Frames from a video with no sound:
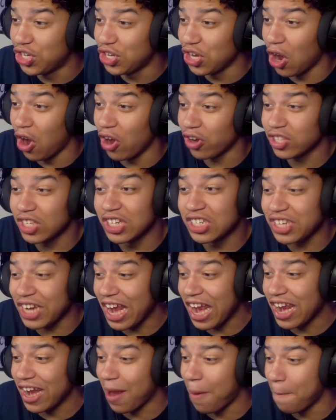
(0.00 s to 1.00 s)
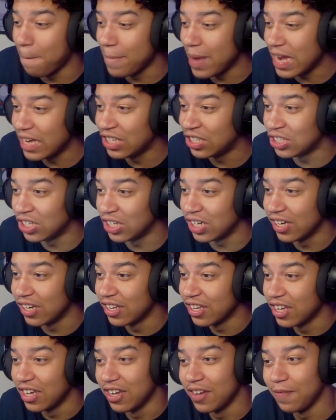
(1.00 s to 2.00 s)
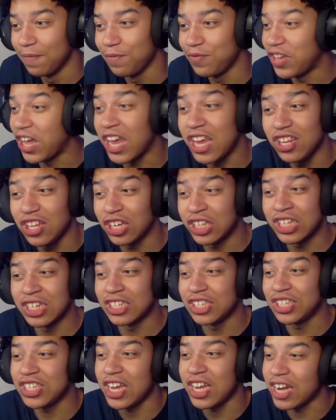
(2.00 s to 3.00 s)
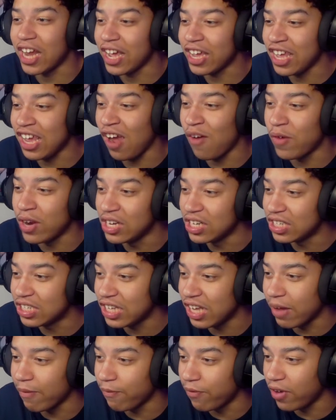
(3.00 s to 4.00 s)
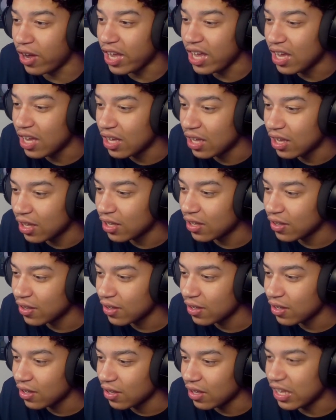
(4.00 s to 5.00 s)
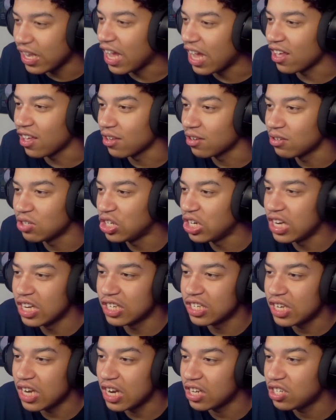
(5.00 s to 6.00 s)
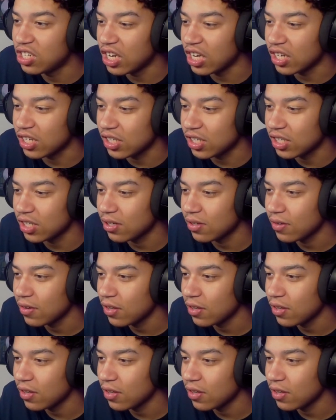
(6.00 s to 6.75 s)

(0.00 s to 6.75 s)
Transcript: Dog, this animation. He looks insane. I can't wait to see him fight. Yeah, she didn't stand a chance.